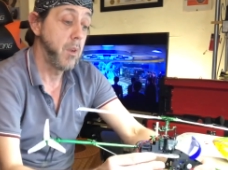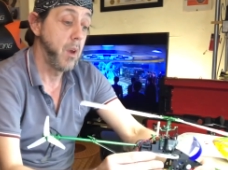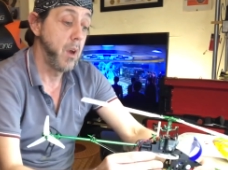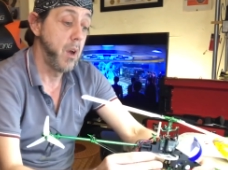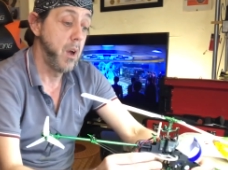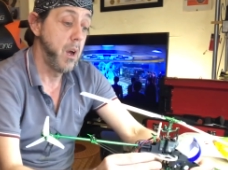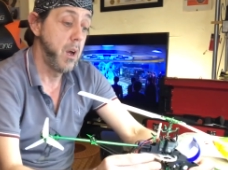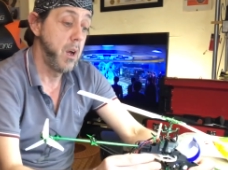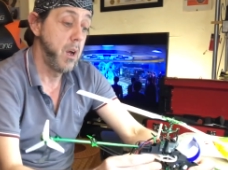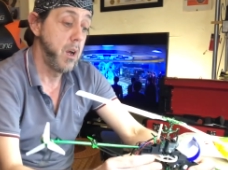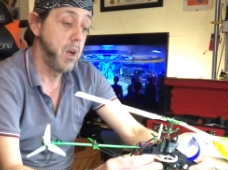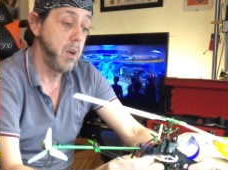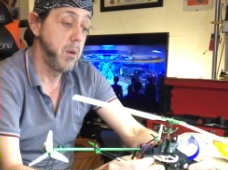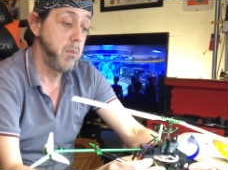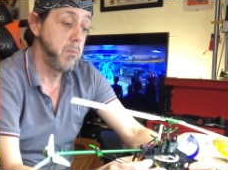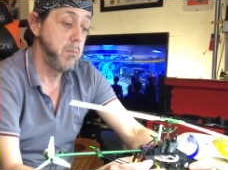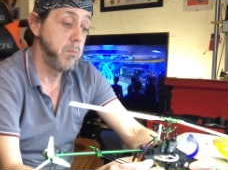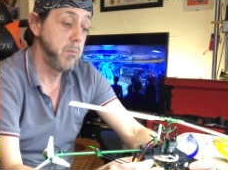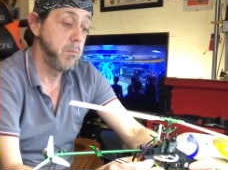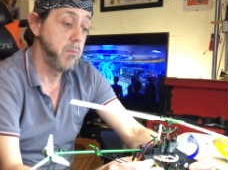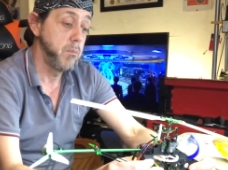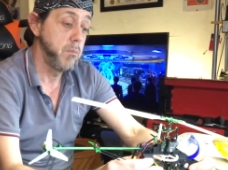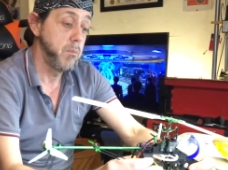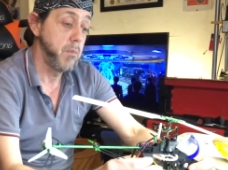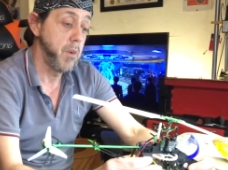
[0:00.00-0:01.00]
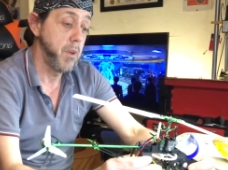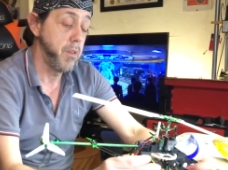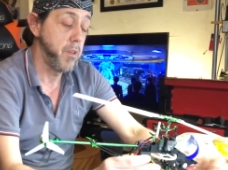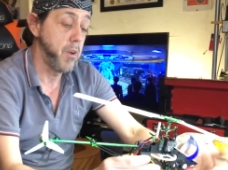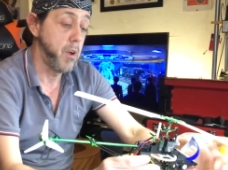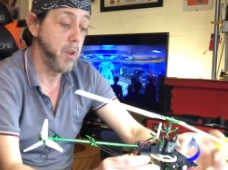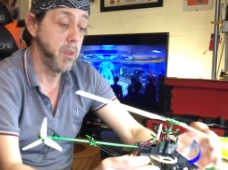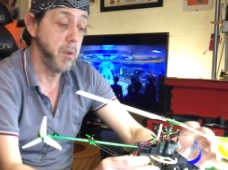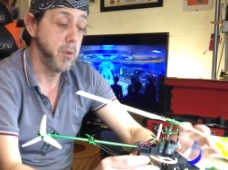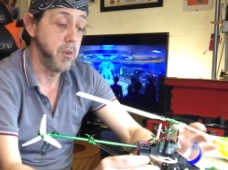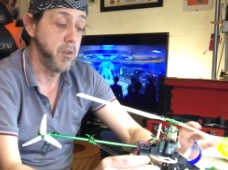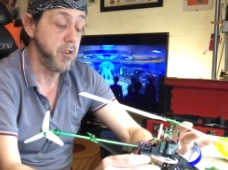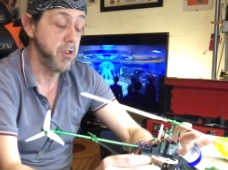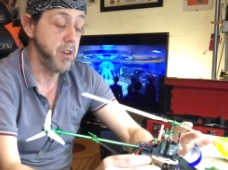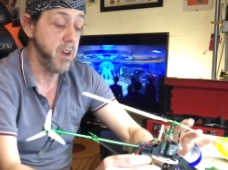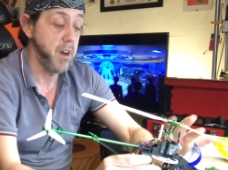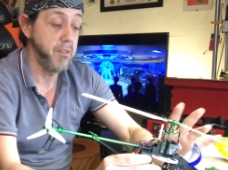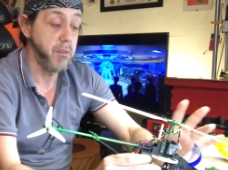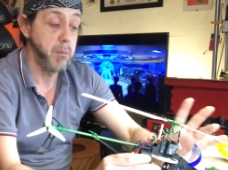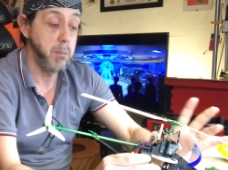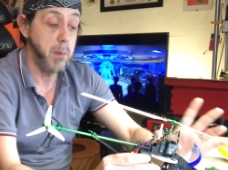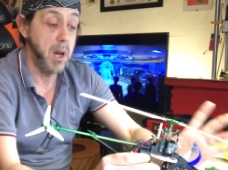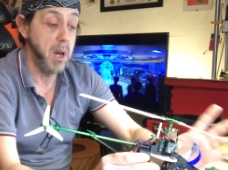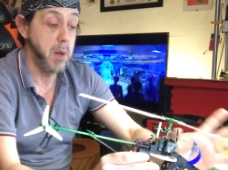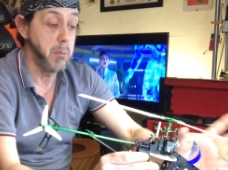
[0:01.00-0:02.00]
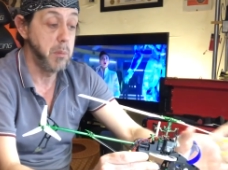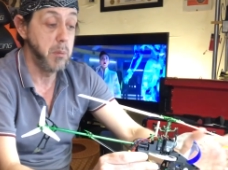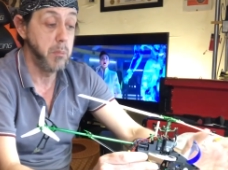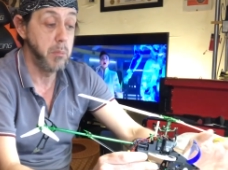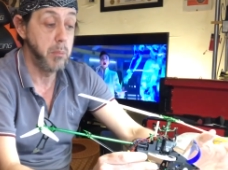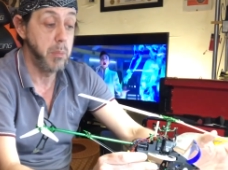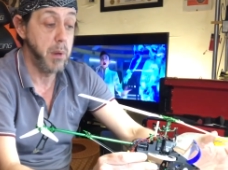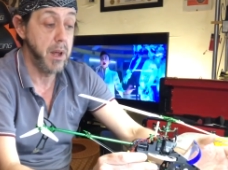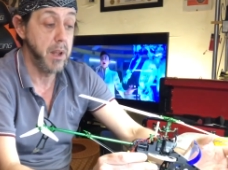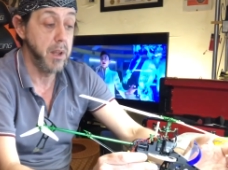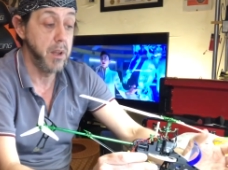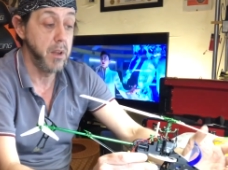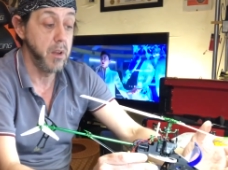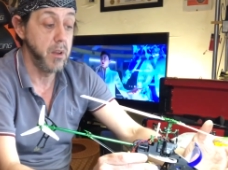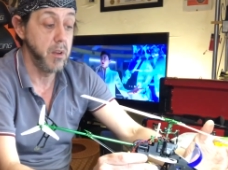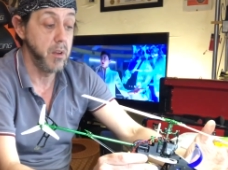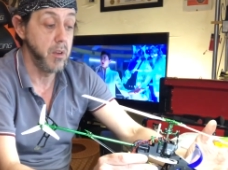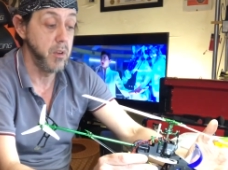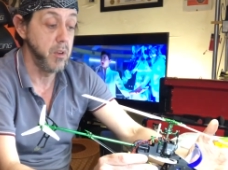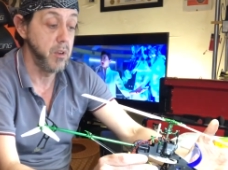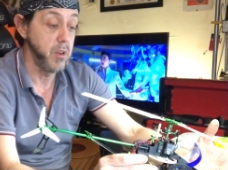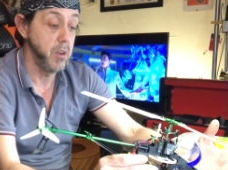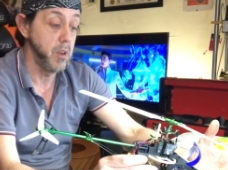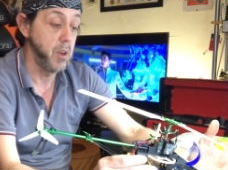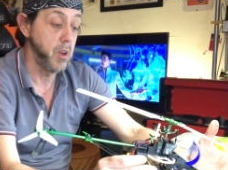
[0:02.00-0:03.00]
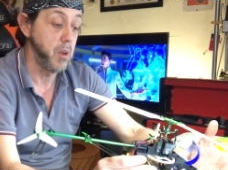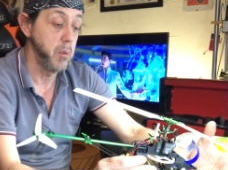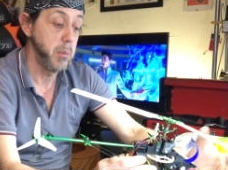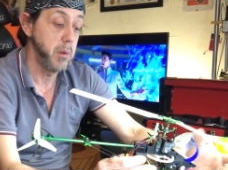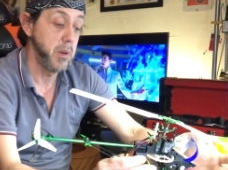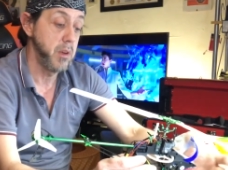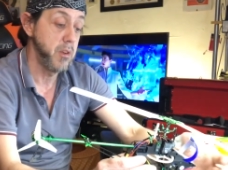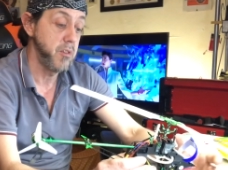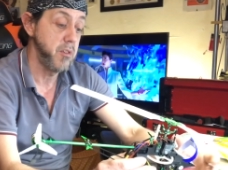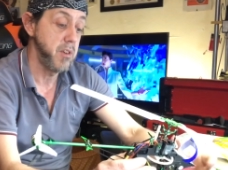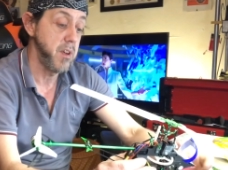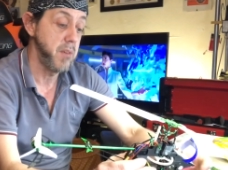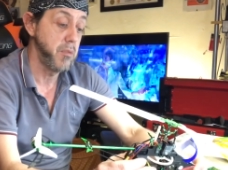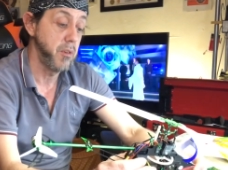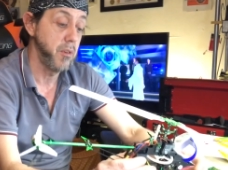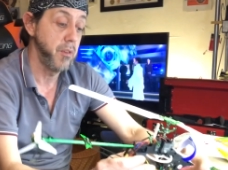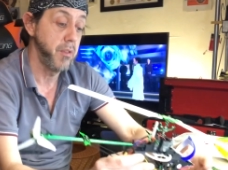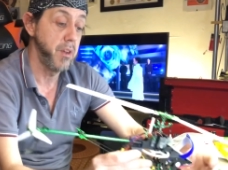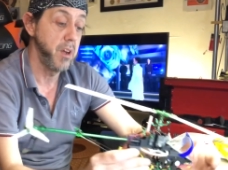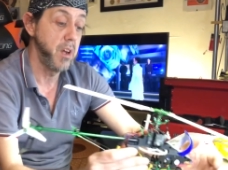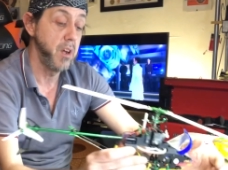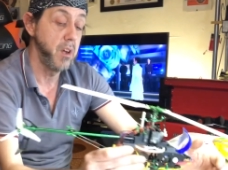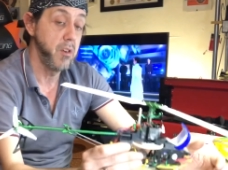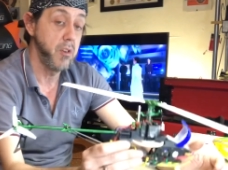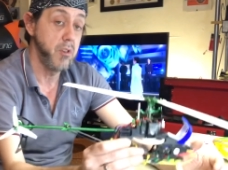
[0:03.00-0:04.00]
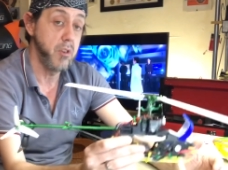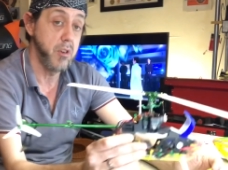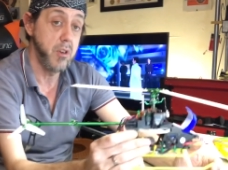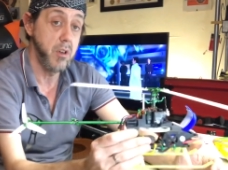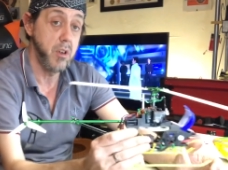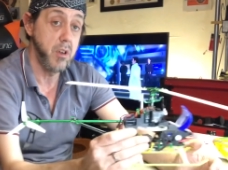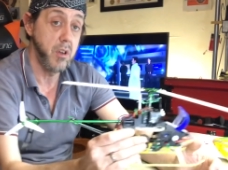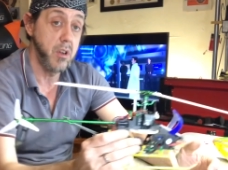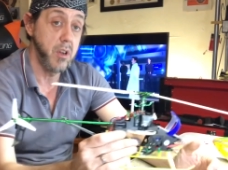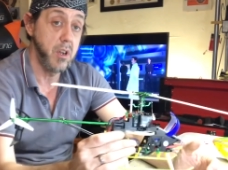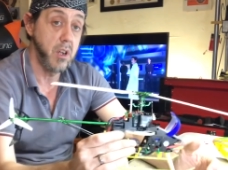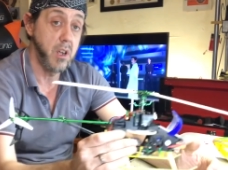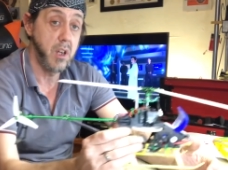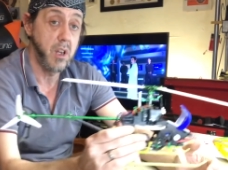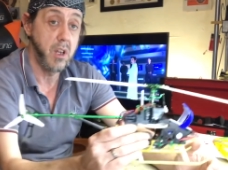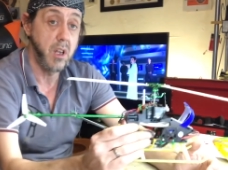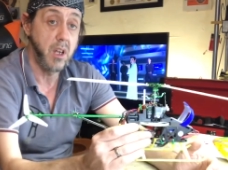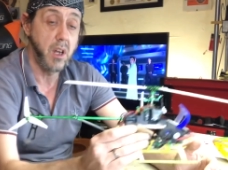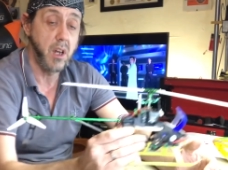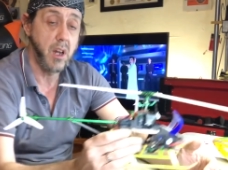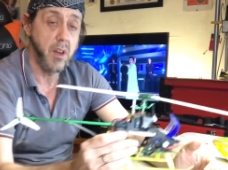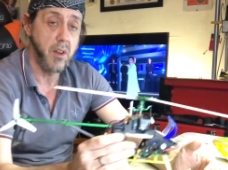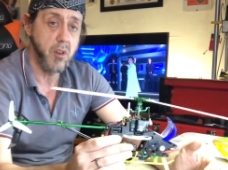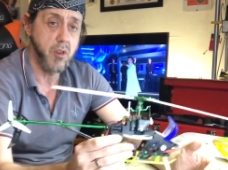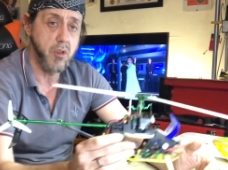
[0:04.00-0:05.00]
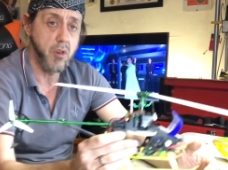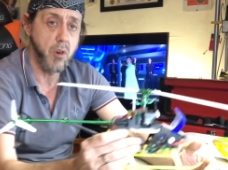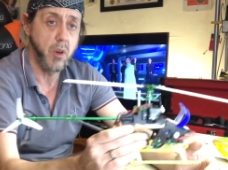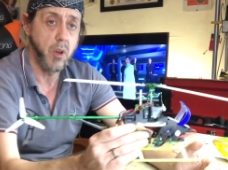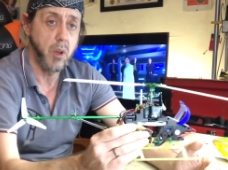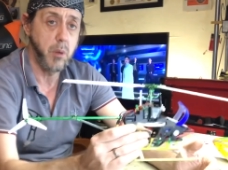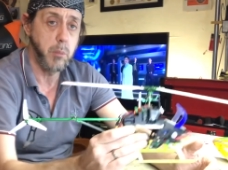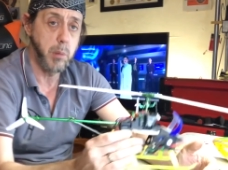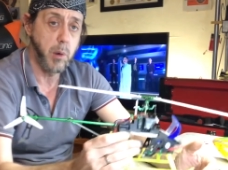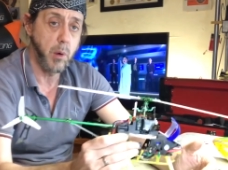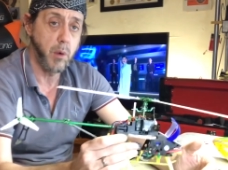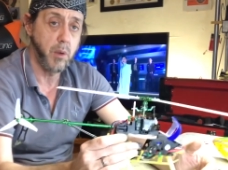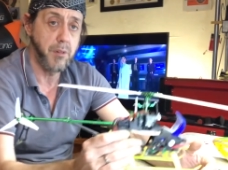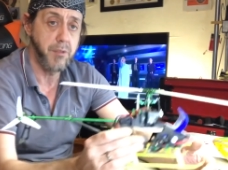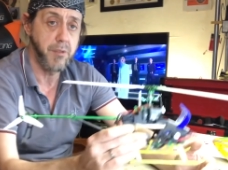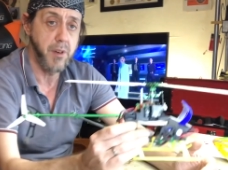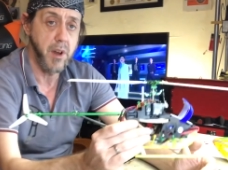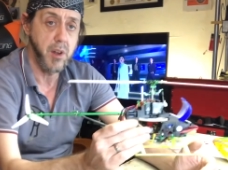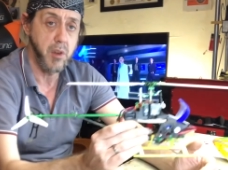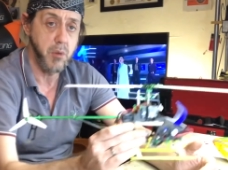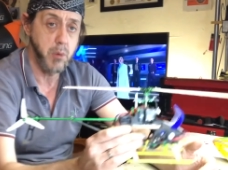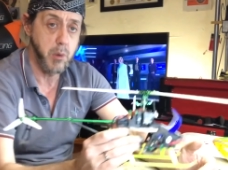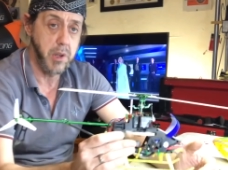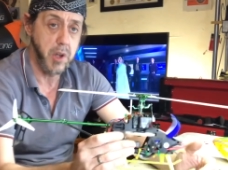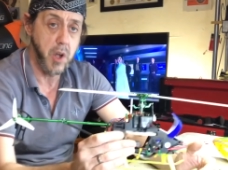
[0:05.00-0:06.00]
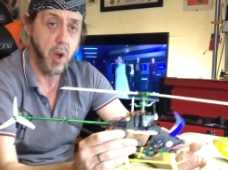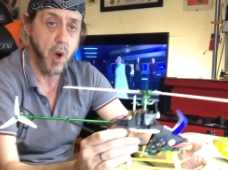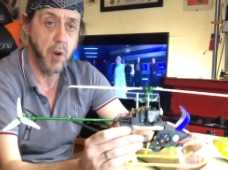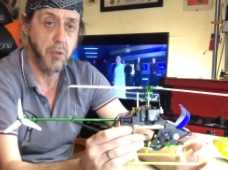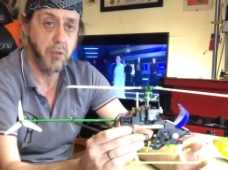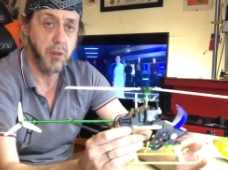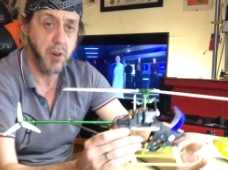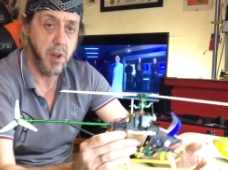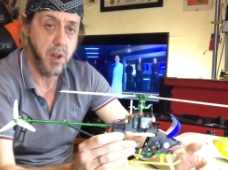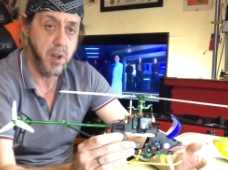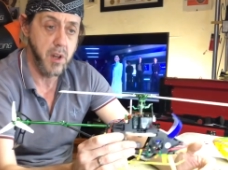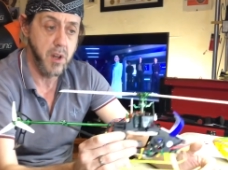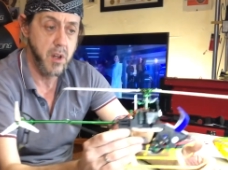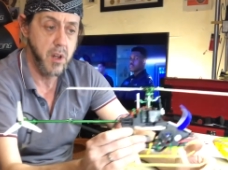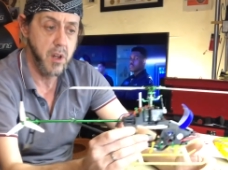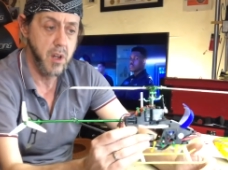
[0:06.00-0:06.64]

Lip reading: I thought the shaft might have been bent. There could be several things. You get the toilet bowl effect when you're hovering,